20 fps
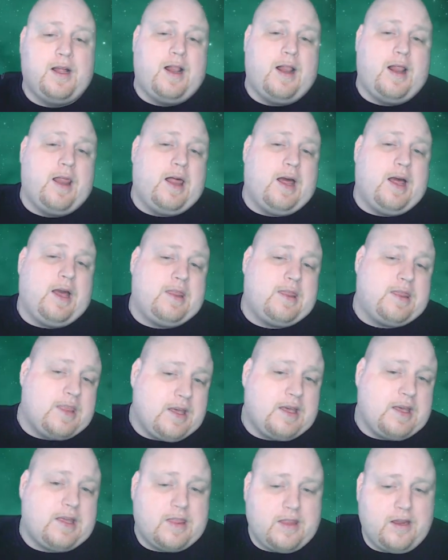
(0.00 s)
I
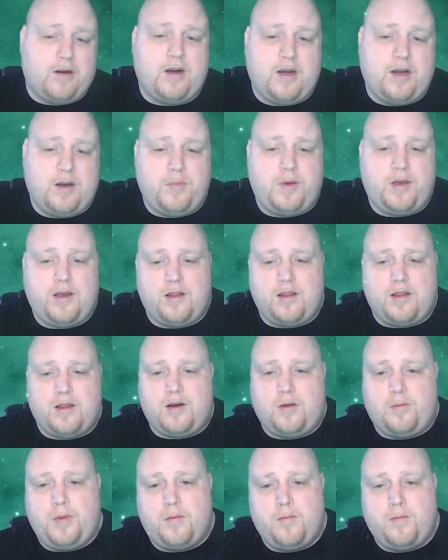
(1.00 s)
think they're going to be a little
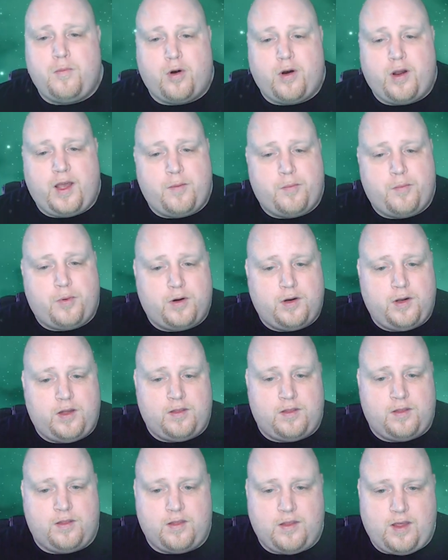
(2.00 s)
bit more hampered
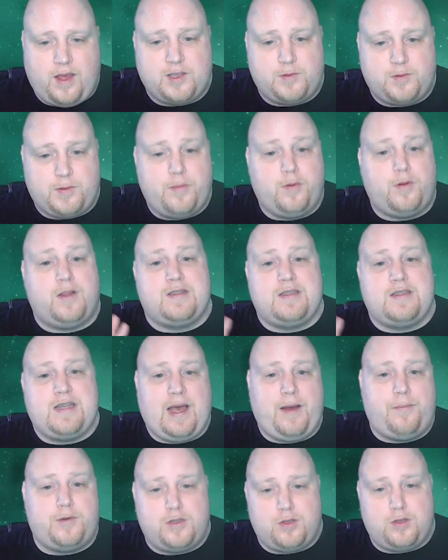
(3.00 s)
as people
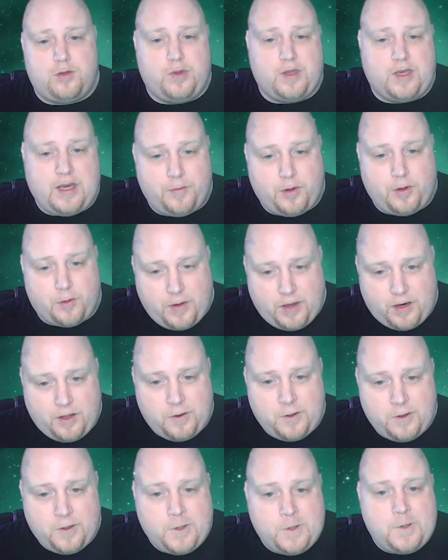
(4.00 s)
adapt to the coming meta,
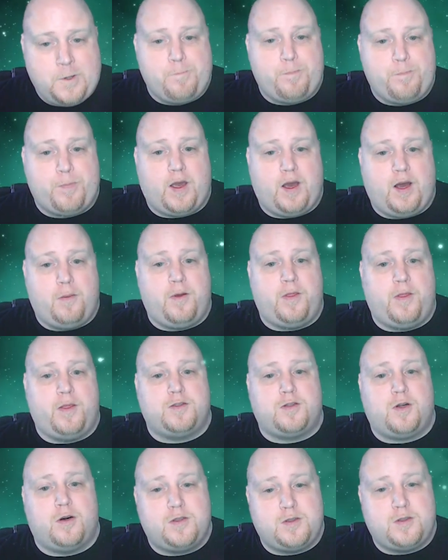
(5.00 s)
and they
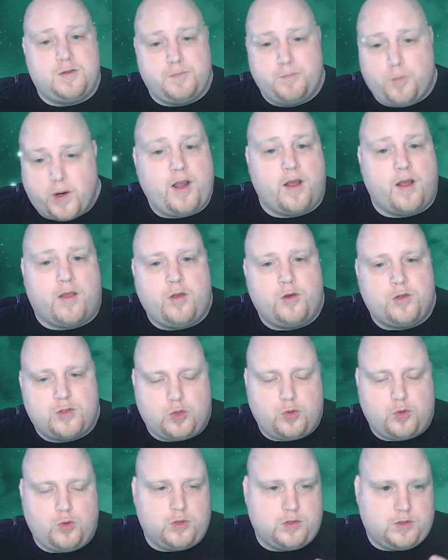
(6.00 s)
start bringing those
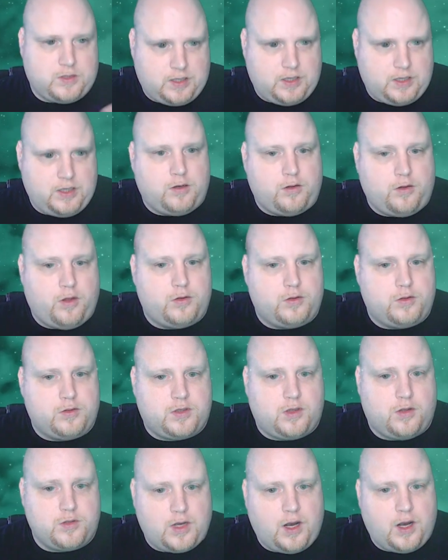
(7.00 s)
tools to kill
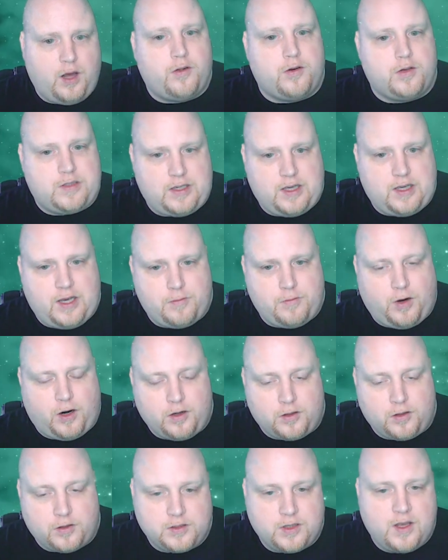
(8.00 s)
those other T8
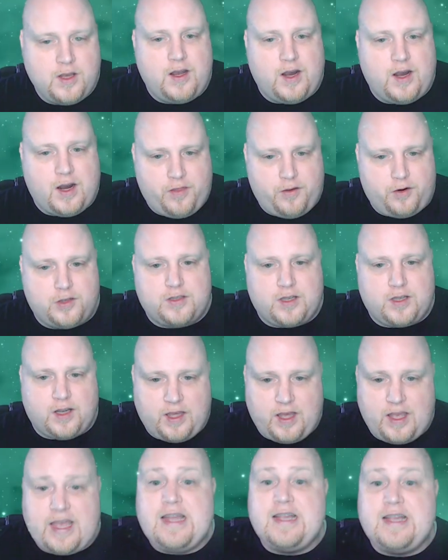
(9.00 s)
models, and they're just
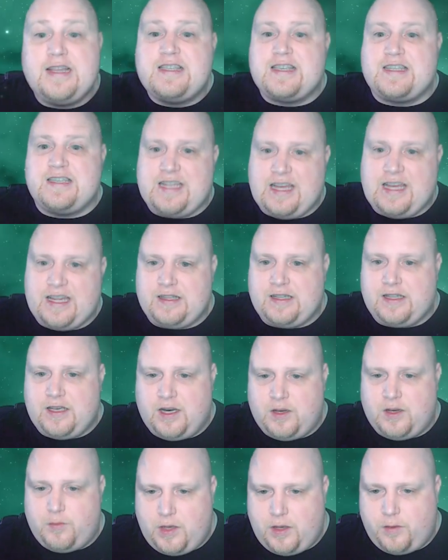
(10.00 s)
incidentally going to
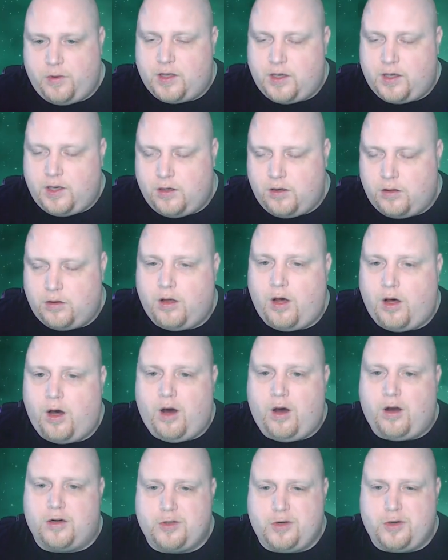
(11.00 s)
be able to kill
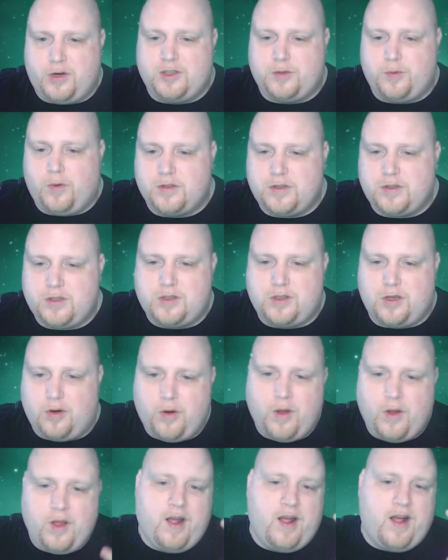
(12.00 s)
our transports. So
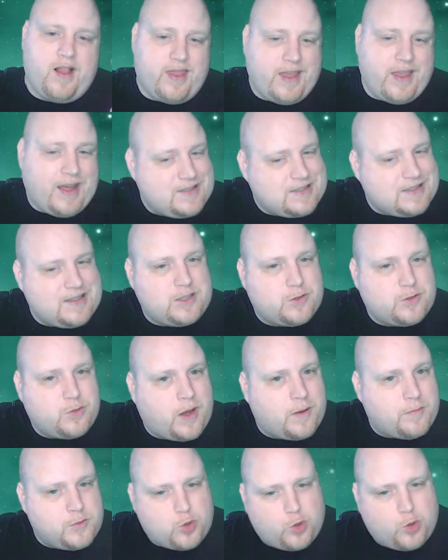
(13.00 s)
that's at least why
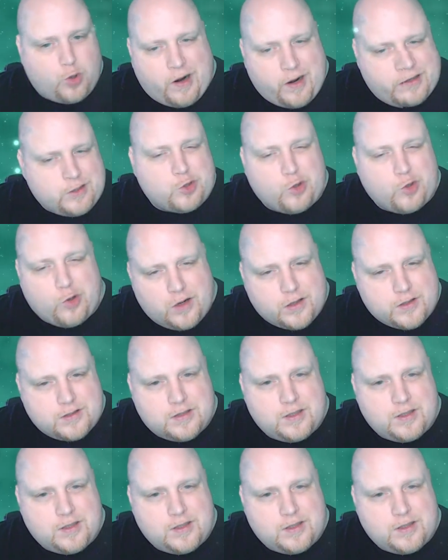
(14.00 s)
I'm trying trucks.